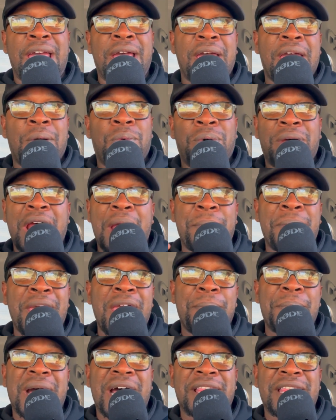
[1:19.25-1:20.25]
And what I
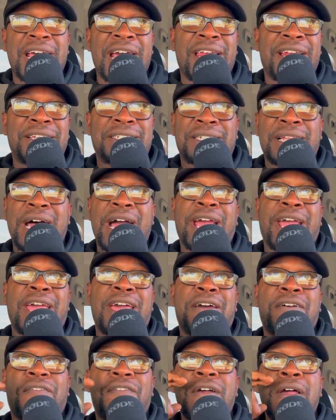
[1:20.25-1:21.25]
mean by that is like,
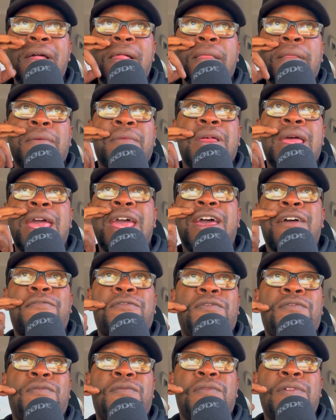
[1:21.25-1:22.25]

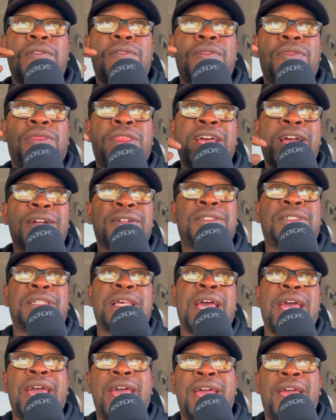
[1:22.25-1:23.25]
if they're
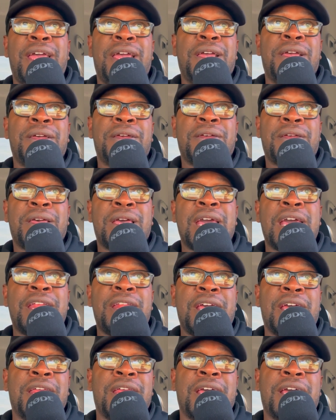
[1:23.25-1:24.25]
saying,
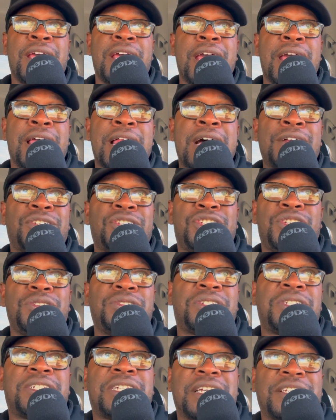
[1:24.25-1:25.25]
and I'll just
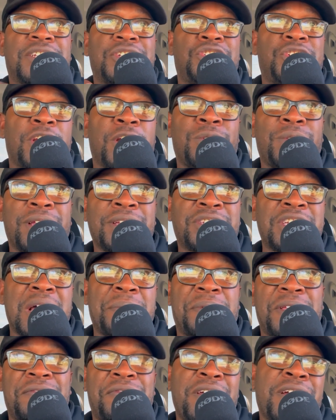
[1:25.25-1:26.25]
use this as a general
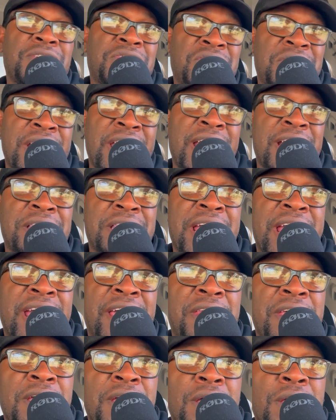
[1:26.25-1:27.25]
example, if they're saying
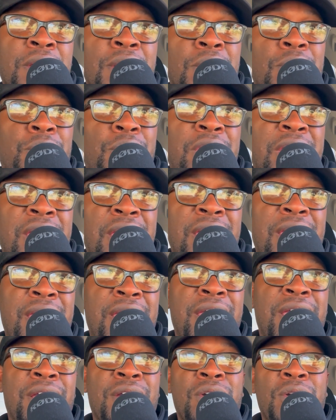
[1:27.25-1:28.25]
that
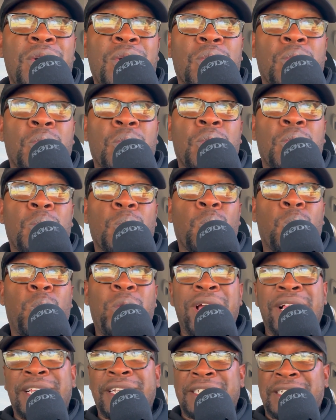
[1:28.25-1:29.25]
the
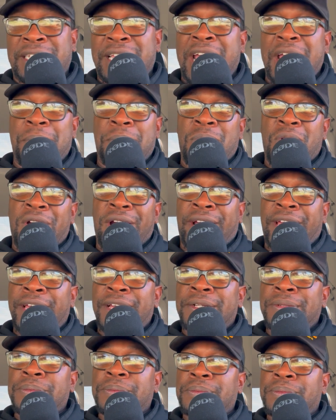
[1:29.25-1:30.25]
real estate
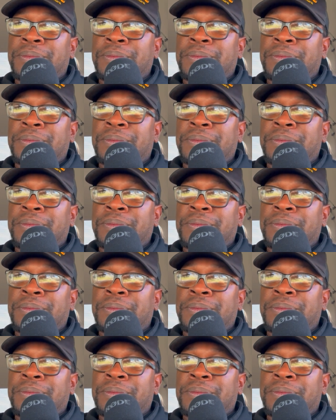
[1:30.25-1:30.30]
market